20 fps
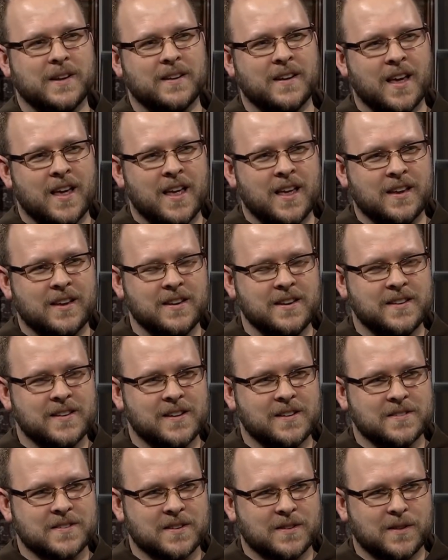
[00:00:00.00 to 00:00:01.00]
But can you
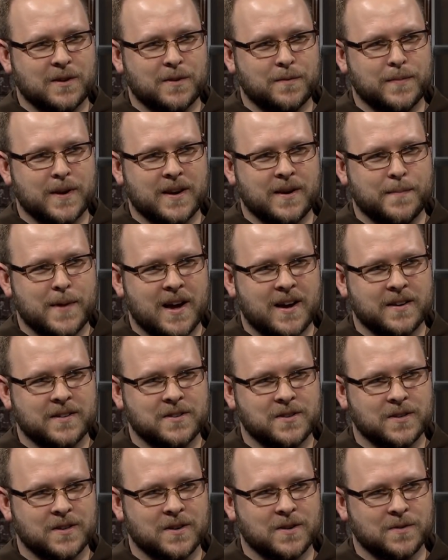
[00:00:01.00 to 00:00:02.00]
tell us a little bit
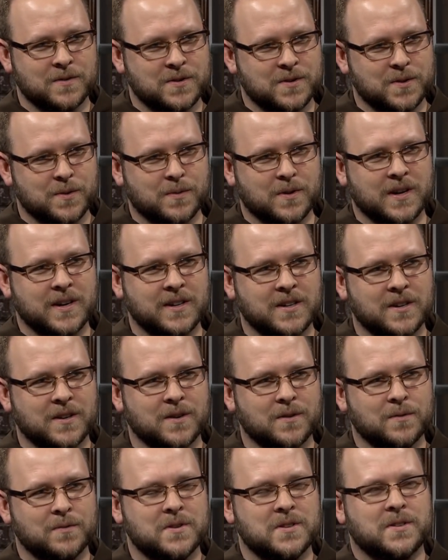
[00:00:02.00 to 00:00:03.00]
about your own story and
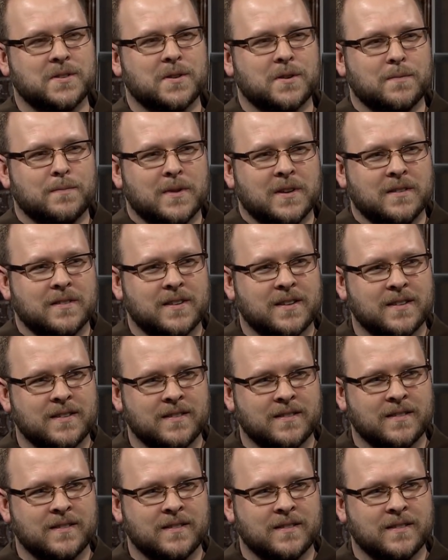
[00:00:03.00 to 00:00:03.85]
your own discernment?